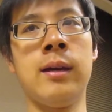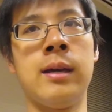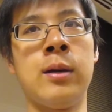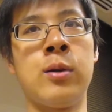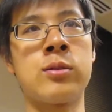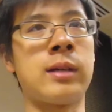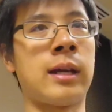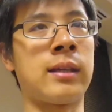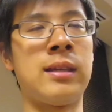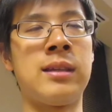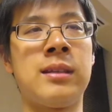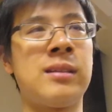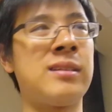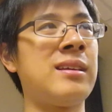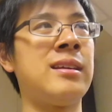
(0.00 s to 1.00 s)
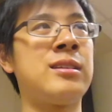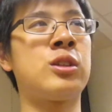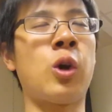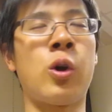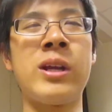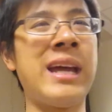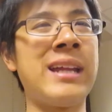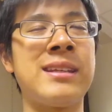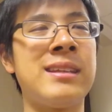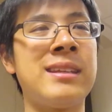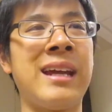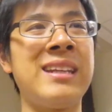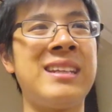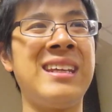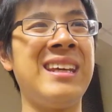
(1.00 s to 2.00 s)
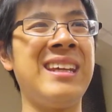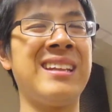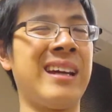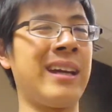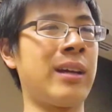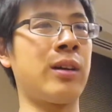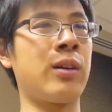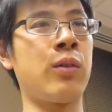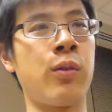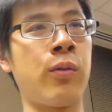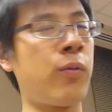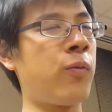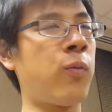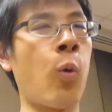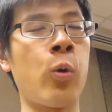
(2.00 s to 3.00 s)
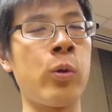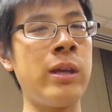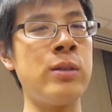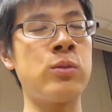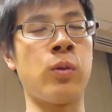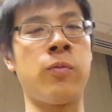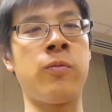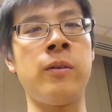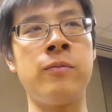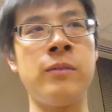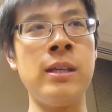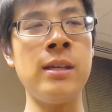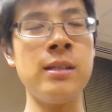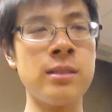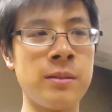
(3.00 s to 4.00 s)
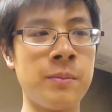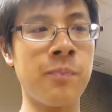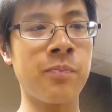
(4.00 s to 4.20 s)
It was like the, it started at the 19 like 40s or 50s,